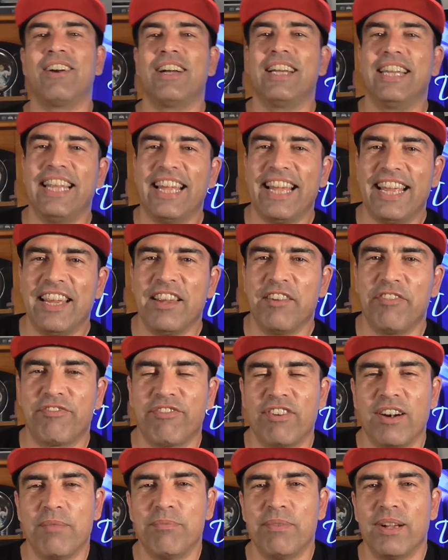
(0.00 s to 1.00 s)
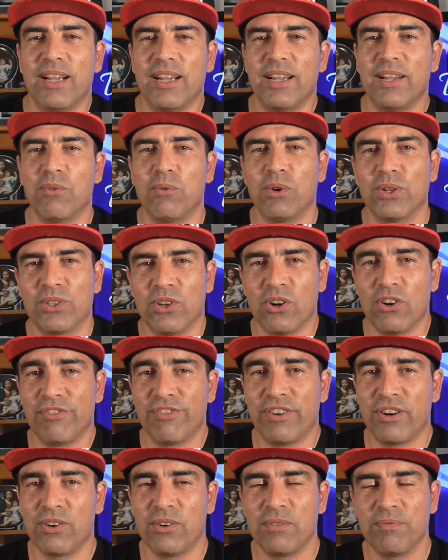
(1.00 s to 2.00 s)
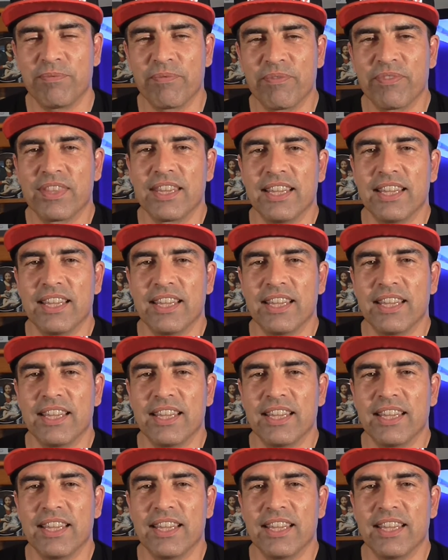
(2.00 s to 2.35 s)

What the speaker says: RDA from WOTOFO.